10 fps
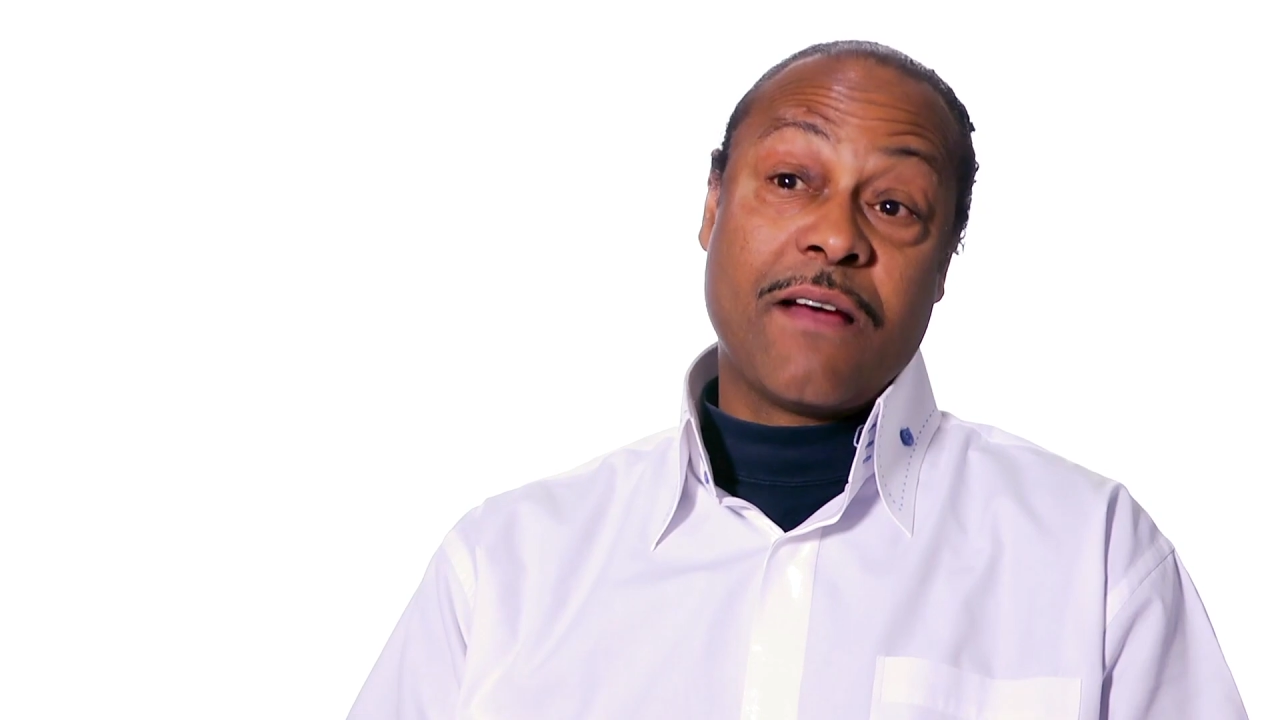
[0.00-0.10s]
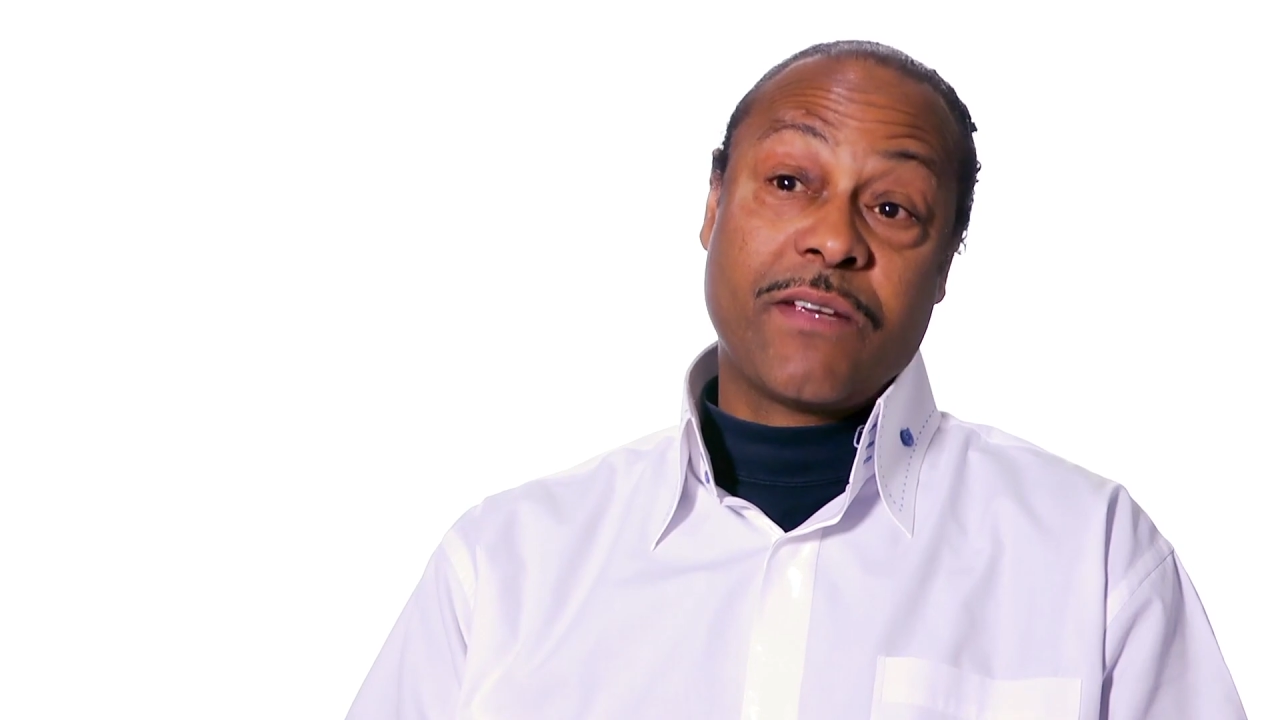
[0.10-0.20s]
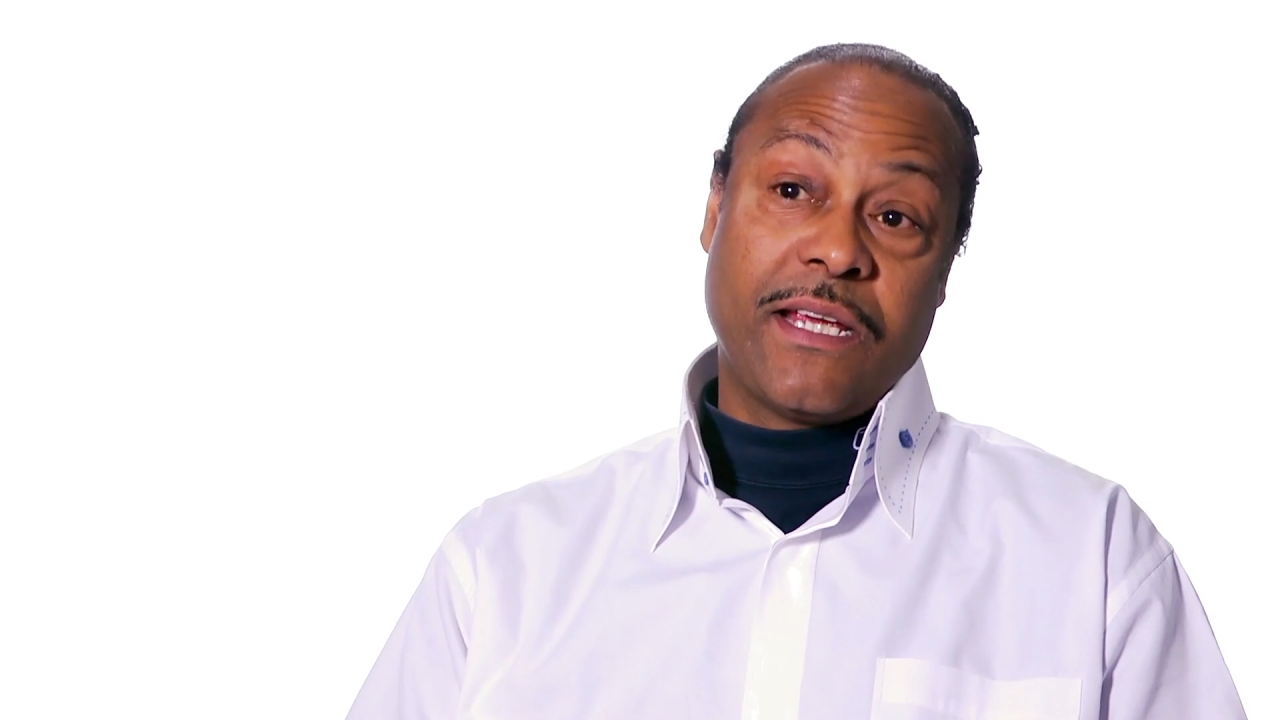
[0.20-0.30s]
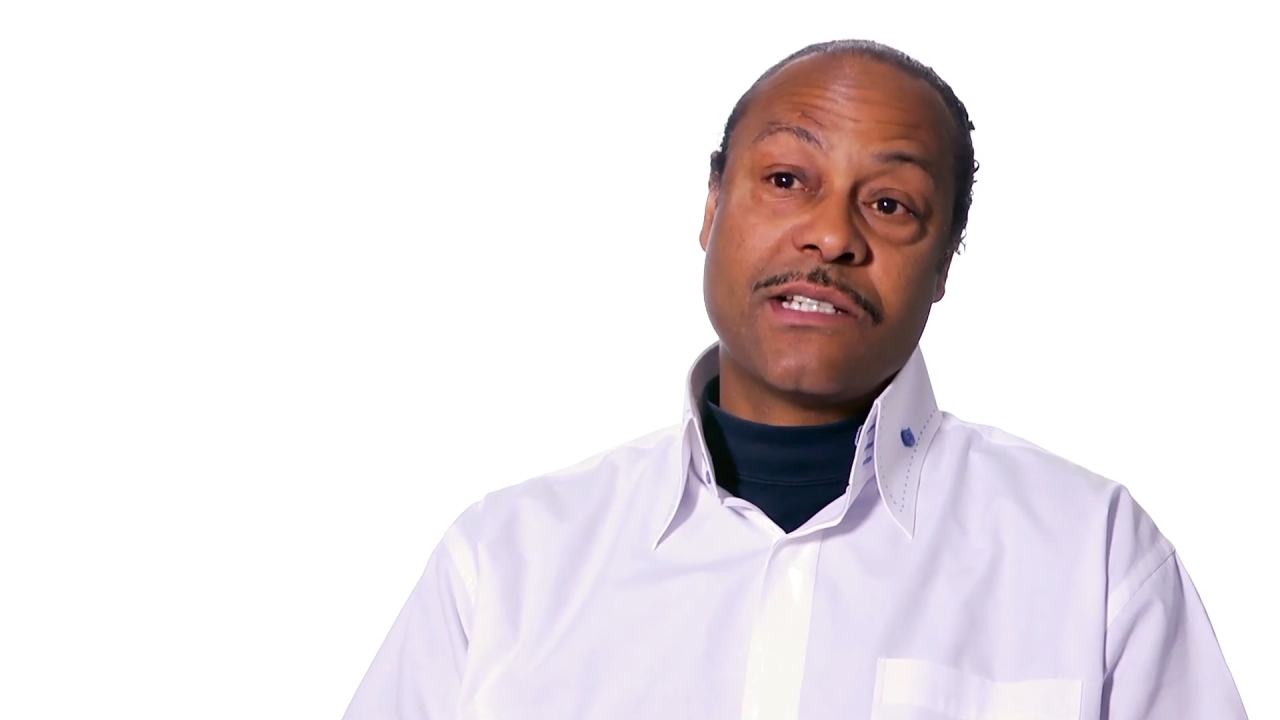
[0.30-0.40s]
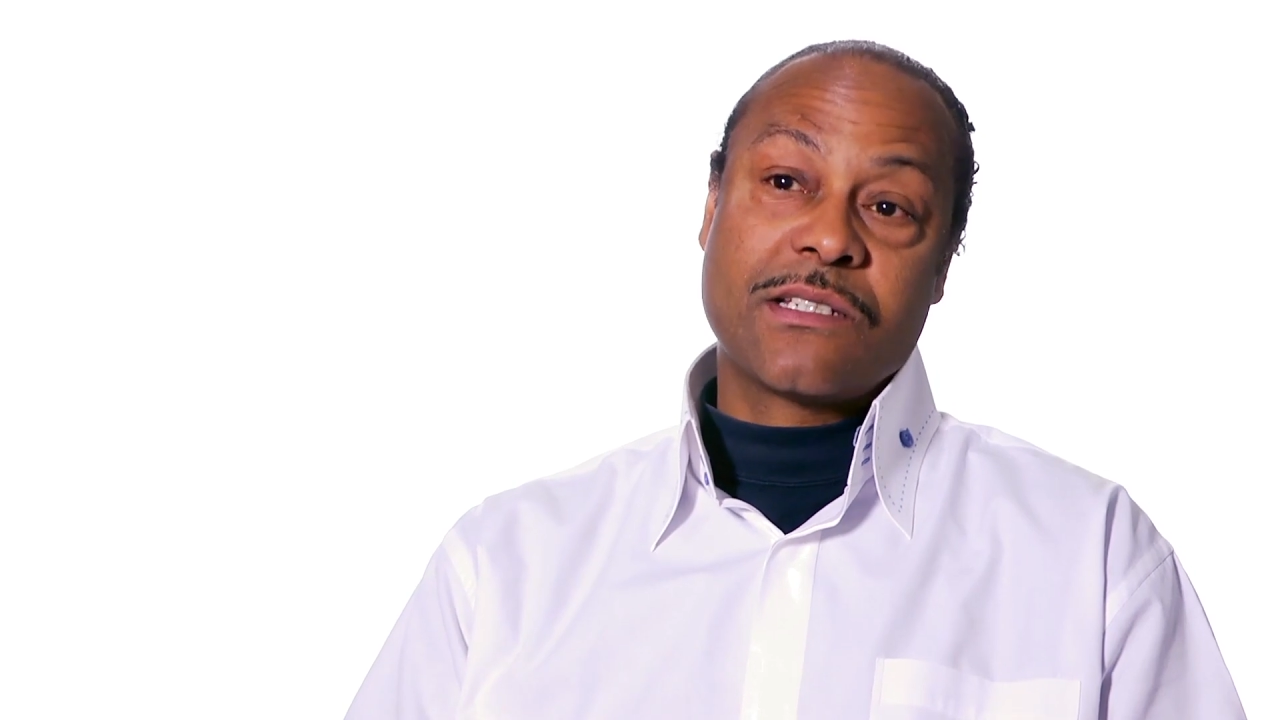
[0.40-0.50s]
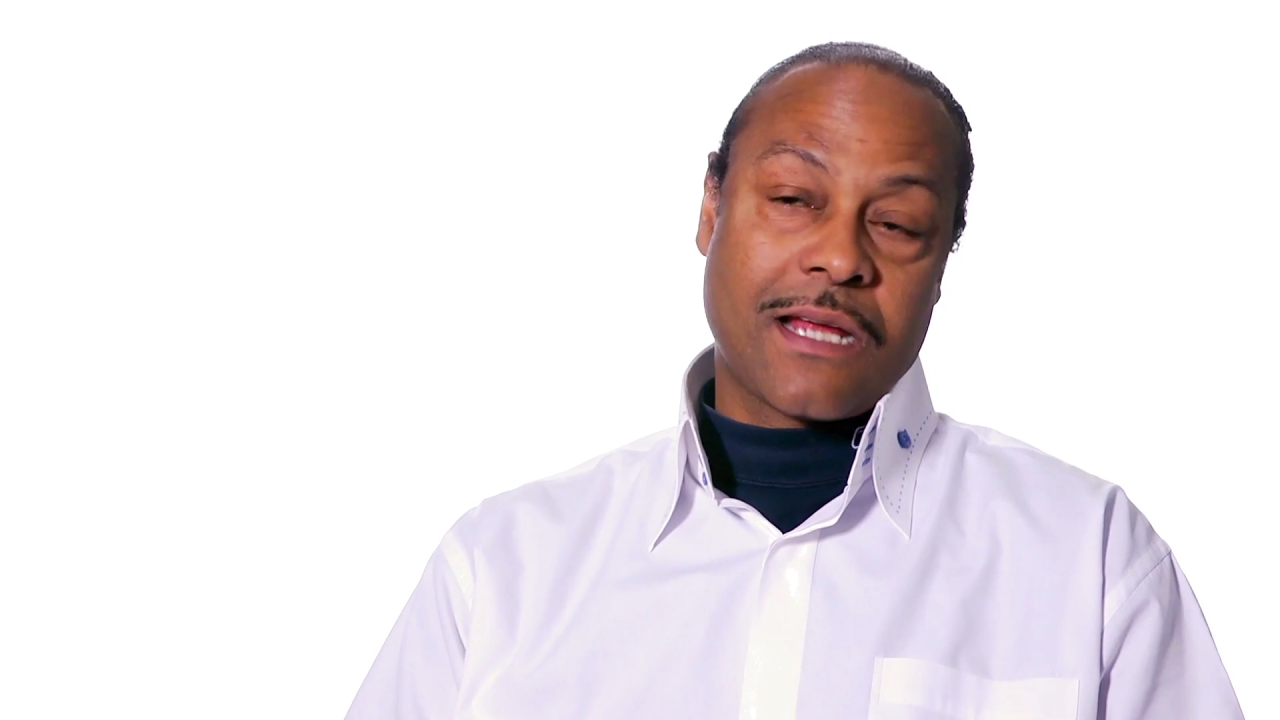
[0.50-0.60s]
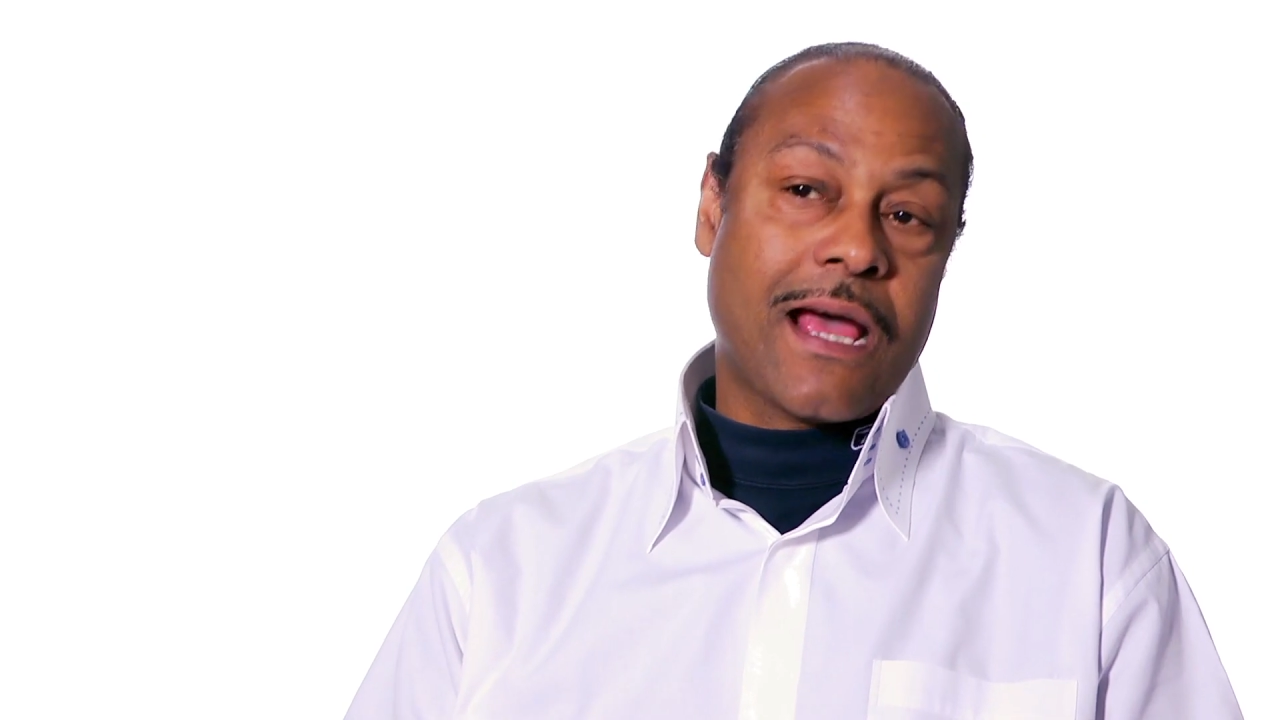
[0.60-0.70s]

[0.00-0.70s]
the navigation